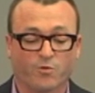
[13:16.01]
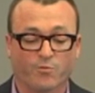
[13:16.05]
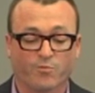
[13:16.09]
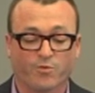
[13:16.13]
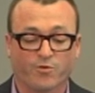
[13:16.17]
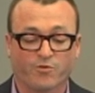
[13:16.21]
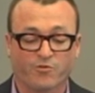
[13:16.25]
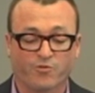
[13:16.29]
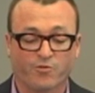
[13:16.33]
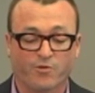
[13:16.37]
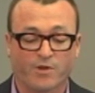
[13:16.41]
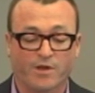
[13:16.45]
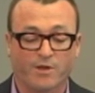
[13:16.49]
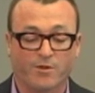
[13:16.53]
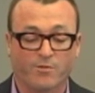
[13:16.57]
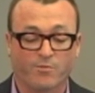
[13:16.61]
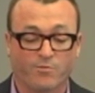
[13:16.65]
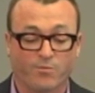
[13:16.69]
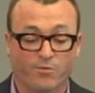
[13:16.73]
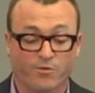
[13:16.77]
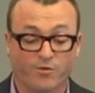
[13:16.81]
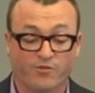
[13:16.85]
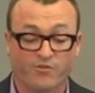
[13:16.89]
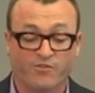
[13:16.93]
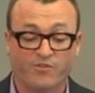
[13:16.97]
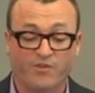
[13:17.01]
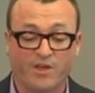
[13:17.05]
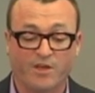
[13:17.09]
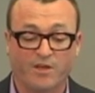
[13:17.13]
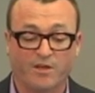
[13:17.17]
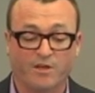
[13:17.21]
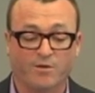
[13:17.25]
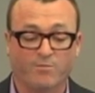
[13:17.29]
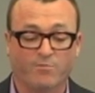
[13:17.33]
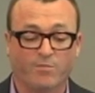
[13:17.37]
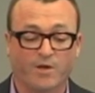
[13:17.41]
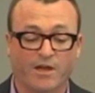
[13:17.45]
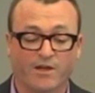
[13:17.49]
were
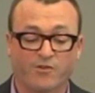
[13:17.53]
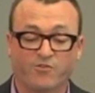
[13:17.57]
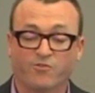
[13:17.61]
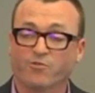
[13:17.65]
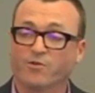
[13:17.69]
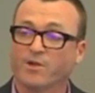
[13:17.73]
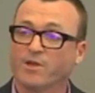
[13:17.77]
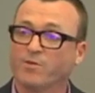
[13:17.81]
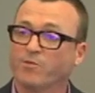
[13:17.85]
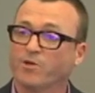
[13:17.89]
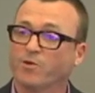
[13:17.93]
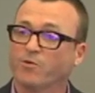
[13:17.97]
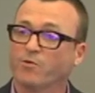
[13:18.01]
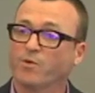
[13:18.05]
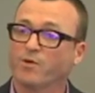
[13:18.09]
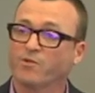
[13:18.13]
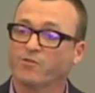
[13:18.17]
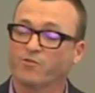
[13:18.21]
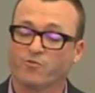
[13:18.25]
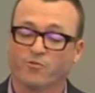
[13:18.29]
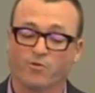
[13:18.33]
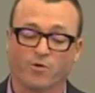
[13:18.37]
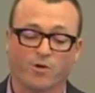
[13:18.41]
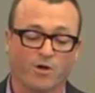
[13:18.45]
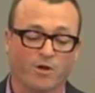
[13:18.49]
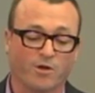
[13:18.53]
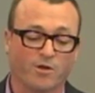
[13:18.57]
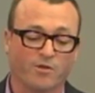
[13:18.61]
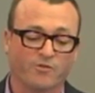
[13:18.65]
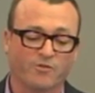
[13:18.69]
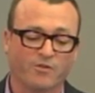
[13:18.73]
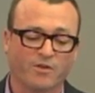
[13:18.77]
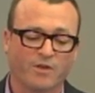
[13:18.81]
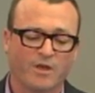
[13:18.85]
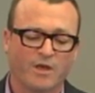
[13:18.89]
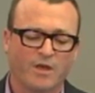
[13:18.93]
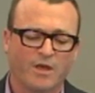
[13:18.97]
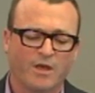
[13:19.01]
preceded by treatment
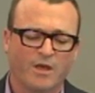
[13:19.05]
withdrawals,